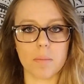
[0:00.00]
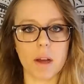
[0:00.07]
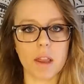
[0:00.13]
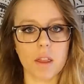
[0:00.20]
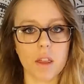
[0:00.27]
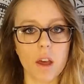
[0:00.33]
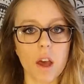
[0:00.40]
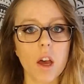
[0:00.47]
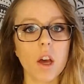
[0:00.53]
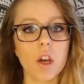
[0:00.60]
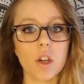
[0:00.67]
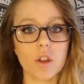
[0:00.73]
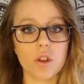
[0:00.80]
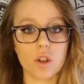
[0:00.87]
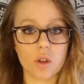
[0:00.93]
a month
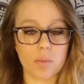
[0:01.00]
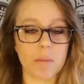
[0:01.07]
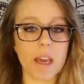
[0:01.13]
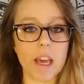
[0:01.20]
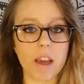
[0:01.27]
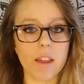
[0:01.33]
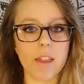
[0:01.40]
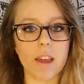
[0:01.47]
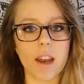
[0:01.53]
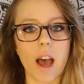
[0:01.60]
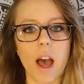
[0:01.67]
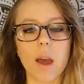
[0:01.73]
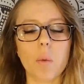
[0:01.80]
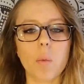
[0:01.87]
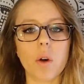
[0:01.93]
to me, then
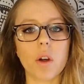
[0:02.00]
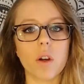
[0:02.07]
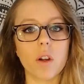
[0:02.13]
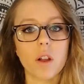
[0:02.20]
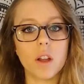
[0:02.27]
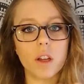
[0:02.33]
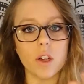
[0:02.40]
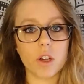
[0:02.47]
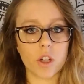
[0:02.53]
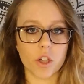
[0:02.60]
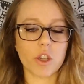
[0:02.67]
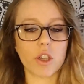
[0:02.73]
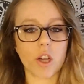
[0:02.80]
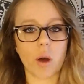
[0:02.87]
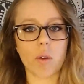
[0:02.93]
I will
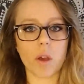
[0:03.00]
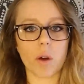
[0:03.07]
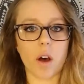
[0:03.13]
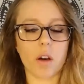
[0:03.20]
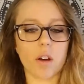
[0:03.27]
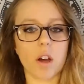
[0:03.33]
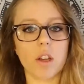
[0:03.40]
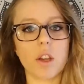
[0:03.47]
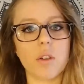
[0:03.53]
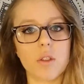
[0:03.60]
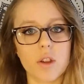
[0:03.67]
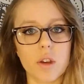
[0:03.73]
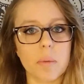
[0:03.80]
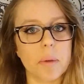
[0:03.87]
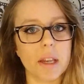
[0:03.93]
shout you out on
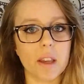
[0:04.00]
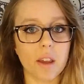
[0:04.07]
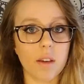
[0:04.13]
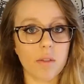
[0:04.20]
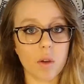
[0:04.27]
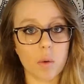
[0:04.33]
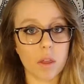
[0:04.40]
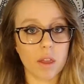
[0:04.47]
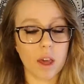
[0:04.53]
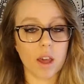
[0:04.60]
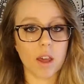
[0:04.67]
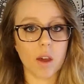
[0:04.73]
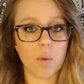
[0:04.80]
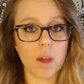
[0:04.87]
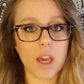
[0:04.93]
YouTube and give you a
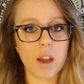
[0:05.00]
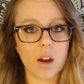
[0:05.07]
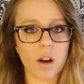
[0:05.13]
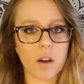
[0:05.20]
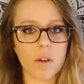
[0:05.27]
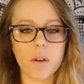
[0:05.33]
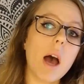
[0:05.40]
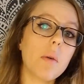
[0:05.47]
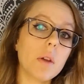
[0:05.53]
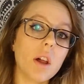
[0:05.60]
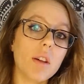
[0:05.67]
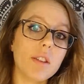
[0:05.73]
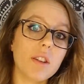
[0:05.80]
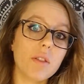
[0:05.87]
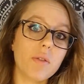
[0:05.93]
thank you here. I will
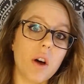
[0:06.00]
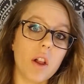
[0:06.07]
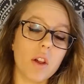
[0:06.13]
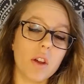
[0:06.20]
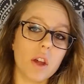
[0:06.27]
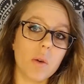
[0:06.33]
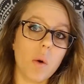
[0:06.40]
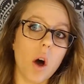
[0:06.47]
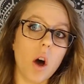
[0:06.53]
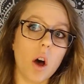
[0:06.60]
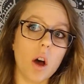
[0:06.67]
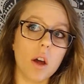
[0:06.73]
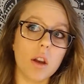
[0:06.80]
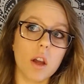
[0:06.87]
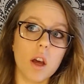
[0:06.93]
also follow you
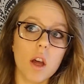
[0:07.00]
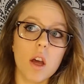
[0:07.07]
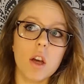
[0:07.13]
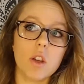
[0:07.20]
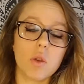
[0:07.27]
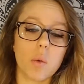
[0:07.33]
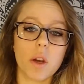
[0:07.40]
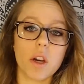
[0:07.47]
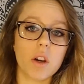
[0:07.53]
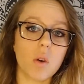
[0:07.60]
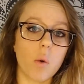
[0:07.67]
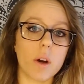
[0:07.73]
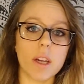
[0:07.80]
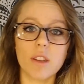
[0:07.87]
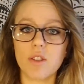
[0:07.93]
on Twitter
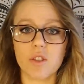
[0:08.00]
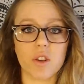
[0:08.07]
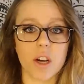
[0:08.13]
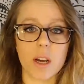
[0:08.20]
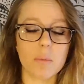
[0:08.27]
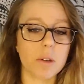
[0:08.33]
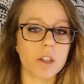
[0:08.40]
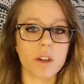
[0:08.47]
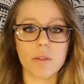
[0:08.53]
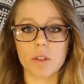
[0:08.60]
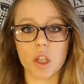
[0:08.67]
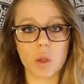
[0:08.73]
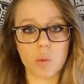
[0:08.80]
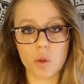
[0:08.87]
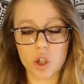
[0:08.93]
or Instagram, whichever
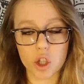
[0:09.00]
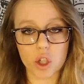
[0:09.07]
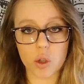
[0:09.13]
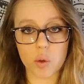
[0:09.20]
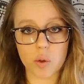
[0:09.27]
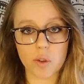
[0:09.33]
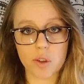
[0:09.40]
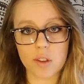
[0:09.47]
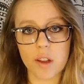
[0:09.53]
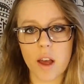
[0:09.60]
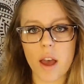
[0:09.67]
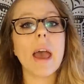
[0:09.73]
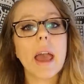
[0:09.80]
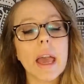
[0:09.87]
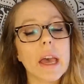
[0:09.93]
you choose.
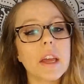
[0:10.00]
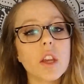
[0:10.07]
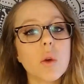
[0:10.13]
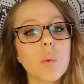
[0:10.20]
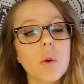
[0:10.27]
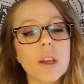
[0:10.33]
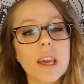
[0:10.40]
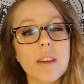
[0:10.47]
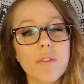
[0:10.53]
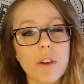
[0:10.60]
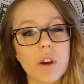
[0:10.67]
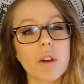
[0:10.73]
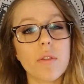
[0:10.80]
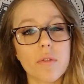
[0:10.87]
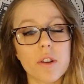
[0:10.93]
And you will get
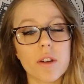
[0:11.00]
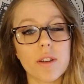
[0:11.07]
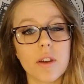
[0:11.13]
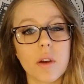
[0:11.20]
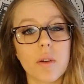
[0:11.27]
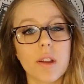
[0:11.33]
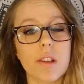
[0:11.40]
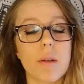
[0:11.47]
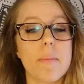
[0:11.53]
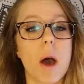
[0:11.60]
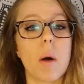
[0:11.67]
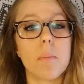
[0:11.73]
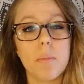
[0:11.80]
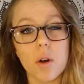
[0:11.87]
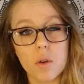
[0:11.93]
very first notice
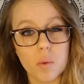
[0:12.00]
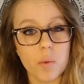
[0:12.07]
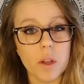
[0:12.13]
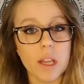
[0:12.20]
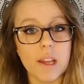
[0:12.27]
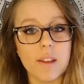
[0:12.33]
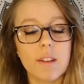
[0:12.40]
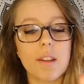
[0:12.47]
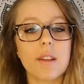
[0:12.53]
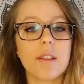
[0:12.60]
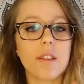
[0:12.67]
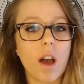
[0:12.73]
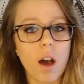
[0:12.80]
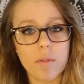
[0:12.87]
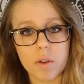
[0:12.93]
about book releases,
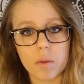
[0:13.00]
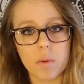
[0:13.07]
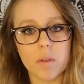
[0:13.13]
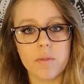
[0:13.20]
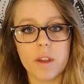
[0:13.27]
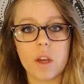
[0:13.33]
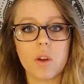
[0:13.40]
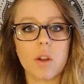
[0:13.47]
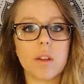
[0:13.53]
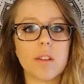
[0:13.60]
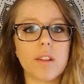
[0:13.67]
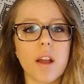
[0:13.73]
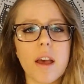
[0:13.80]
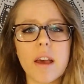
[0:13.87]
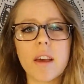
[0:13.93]
cover
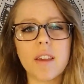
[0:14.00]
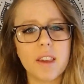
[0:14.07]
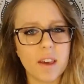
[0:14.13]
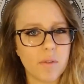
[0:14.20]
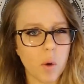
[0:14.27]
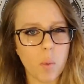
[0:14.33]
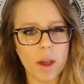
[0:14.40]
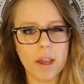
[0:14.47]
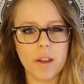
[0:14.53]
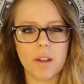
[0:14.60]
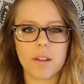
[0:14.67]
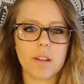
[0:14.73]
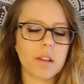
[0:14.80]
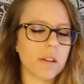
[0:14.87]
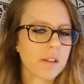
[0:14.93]
reveals,
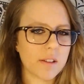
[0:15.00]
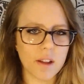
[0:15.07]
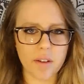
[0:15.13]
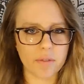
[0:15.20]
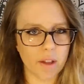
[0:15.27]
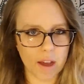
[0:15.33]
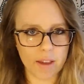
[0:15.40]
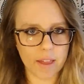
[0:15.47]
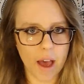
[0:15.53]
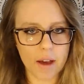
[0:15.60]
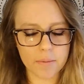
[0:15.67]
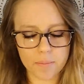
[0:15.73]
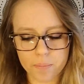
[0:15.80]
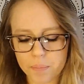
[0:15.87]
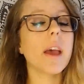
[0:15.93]
giveaways, stuff like
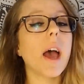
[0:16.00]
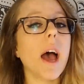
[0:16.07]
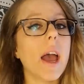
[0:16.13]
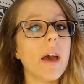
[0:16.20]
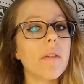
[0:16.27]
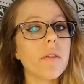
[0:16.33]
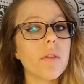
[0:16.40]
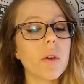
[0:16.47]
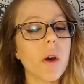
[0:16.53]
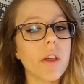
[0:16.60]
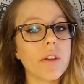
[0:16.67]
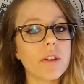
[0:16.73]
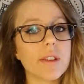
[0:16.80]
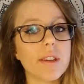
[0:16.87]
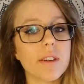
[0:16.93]
that. I have a few
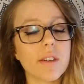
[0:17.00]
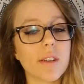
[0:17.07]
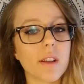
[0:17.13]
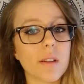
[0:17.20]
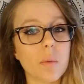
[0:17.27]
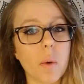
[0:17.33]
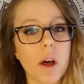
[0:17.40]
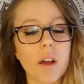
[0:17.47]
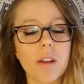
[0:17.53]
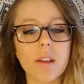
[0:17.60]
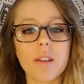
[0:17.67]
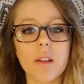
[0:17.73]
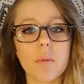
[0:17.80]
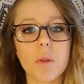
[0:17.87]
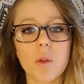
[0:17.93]
other tiers as well,
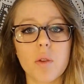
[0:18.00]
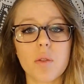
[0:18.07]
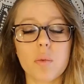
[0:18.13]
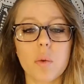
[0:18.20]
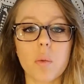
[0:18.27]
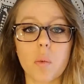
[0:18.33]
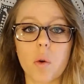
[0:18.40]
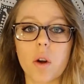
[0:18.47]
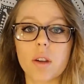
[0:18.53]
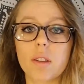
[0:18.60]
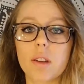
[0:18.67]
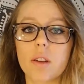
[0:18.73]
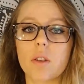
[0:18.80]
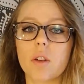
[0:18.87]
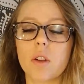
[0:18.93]
and some of those rewards
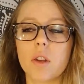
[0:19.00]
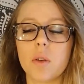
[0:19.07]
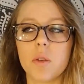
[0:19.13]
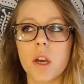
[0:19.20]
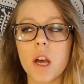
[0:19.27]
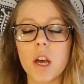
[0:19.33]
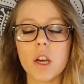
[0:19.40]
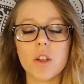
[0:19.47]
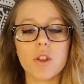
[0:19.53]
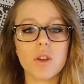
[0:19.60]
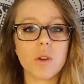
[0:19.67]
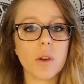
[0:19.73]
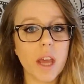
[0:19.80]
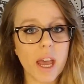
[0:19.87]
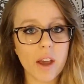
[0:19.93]
include
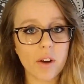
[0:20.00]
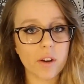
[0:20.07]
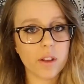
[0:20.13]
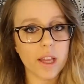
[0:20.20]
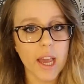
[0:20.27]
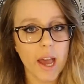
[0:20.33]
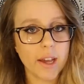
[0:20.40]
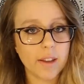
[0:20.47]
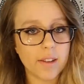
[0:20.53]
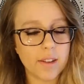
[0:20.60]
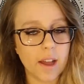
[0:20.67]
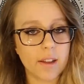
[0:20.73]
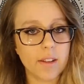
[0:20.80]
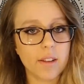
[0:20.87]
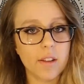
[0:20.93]
2-day early
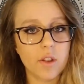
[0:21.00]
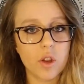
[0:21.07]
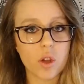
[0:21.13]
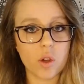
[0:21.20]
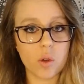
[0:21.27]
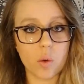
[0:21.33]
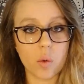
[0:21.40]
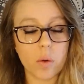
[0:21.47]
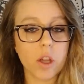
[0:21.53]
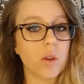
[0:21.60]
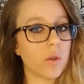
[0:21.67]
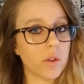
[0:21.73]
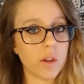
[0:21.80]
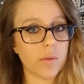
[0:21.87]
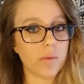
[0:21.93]
access to
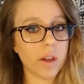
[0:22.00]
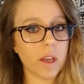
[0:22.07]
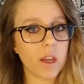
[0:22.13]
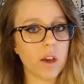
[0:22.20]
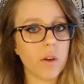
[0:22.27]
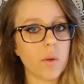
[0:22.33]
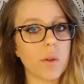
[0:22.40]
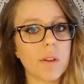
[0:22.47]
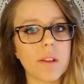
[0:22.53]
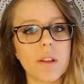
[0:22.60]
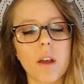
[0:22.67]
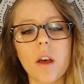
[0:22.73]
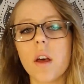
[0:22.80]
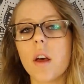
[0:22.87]
YouTube videos,